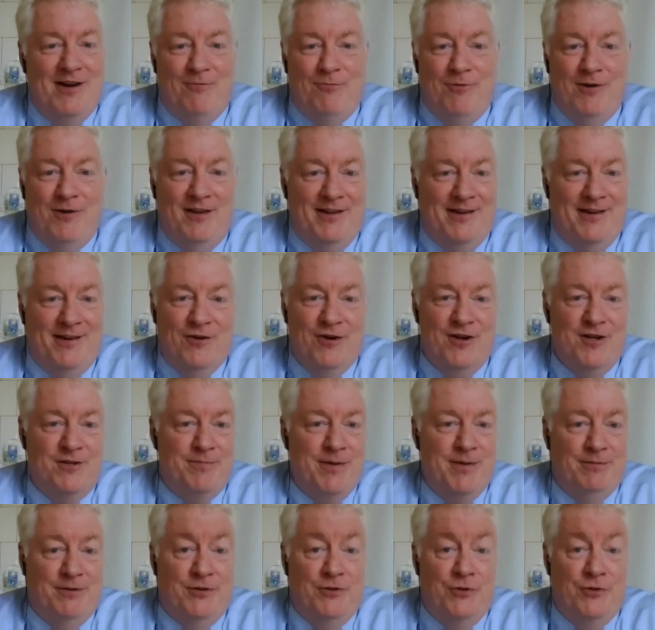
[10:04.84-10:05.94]
really encourage
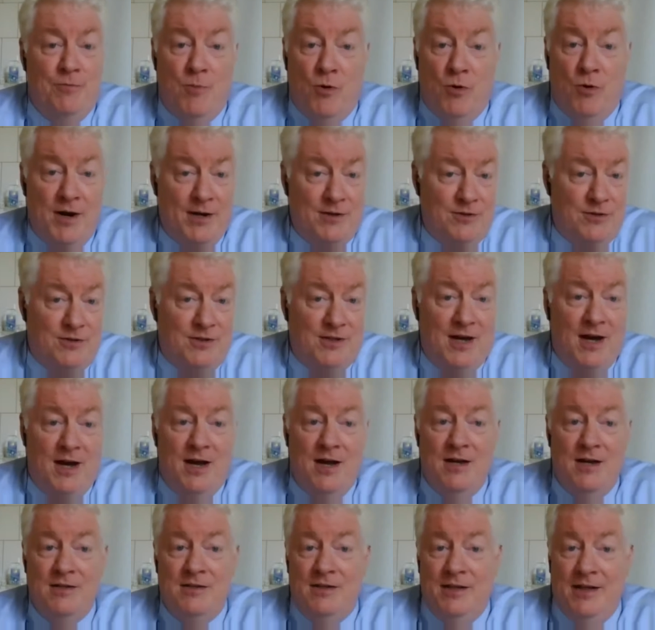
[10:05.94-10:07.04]
people to do more
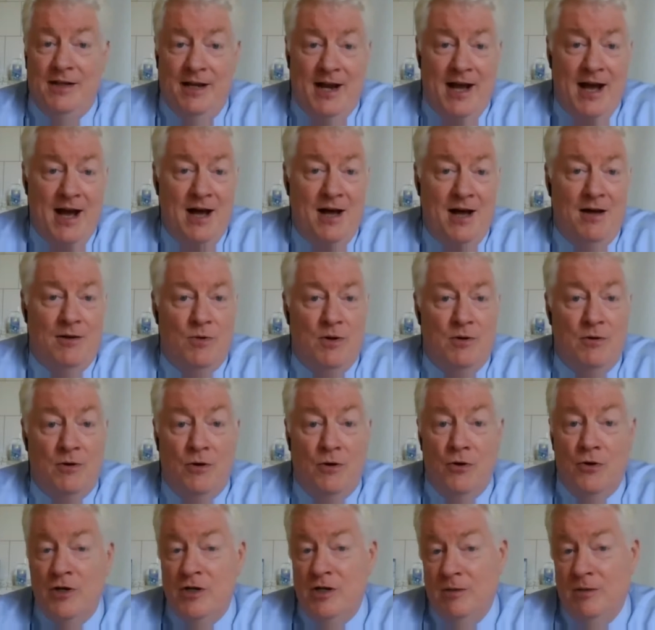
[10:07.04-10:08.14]
exercise, to get out. We were
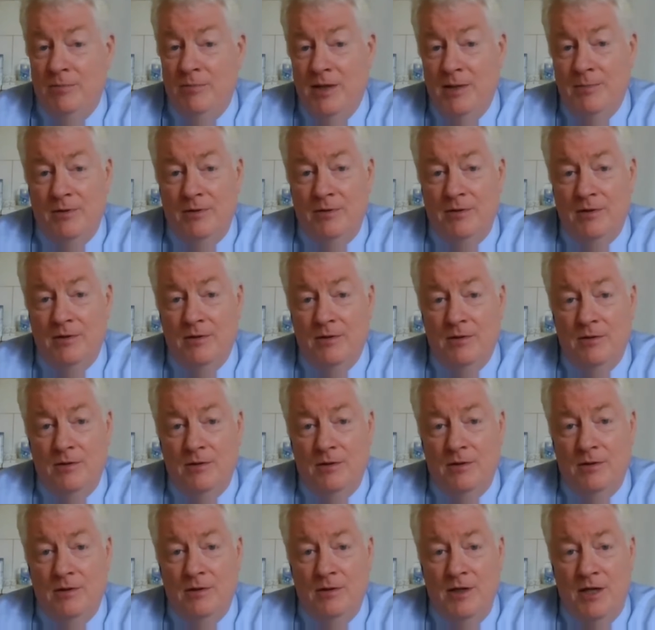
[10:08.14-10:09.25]
encouraging people to
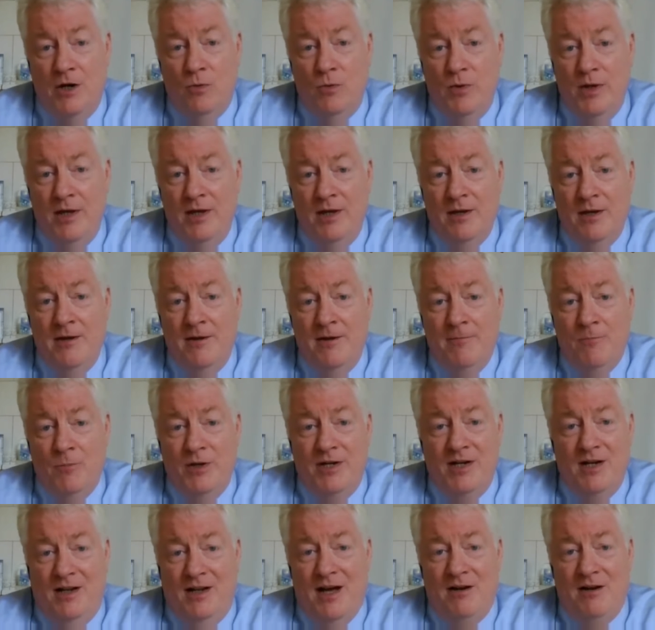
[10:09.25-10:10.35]
we
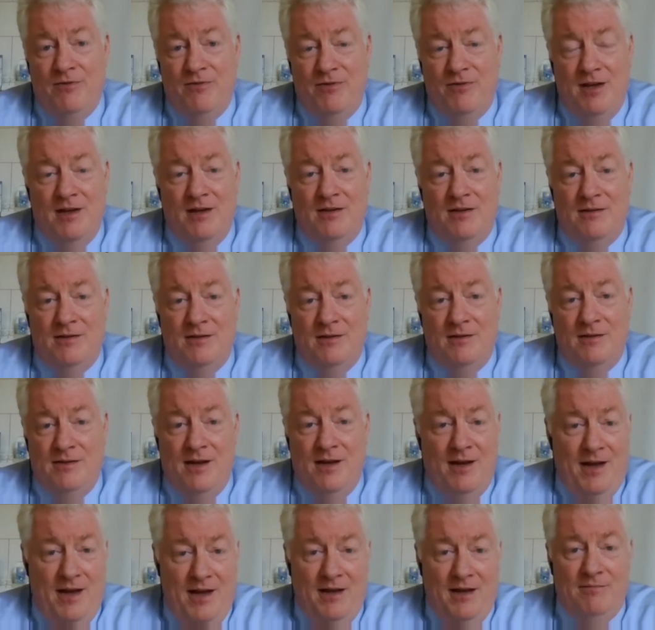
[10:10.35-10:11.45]
did a lot of things to say,
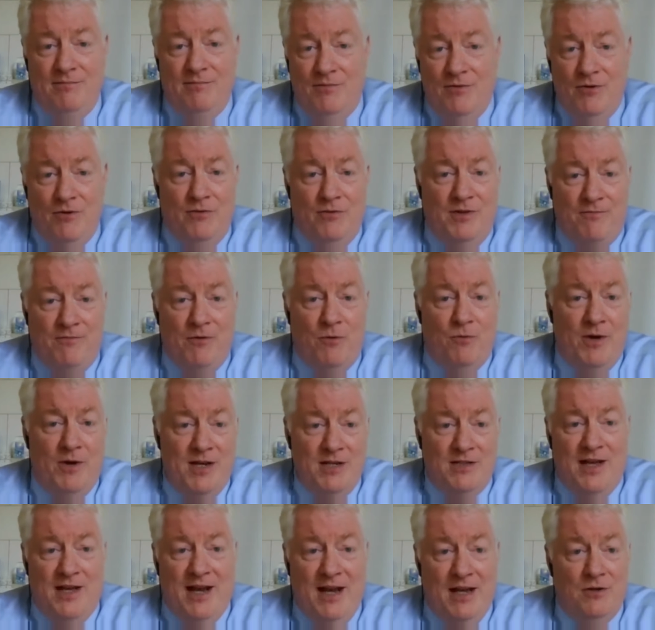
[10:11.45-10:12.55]
hey, there are different ways
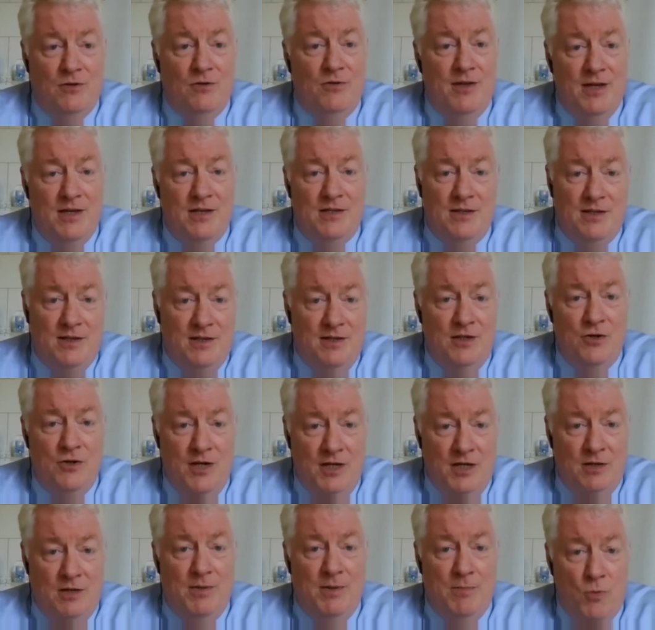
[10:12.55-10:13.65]
to handle this, and you need
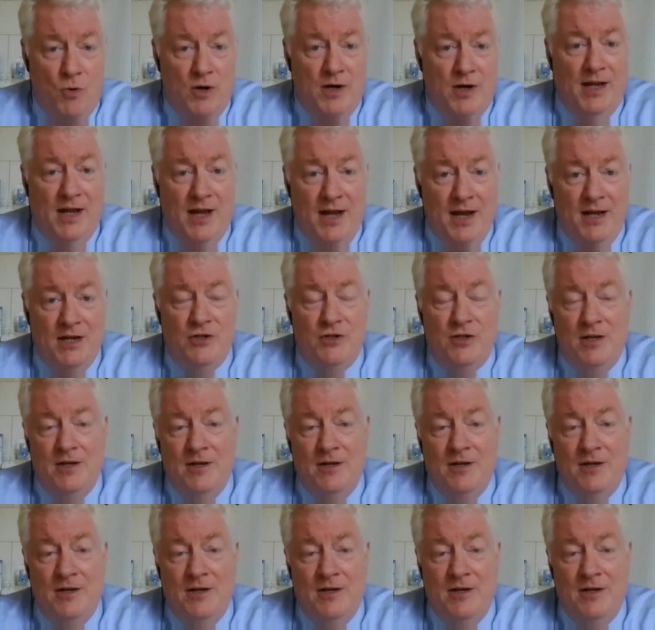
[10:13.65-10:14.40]
to be more engaged.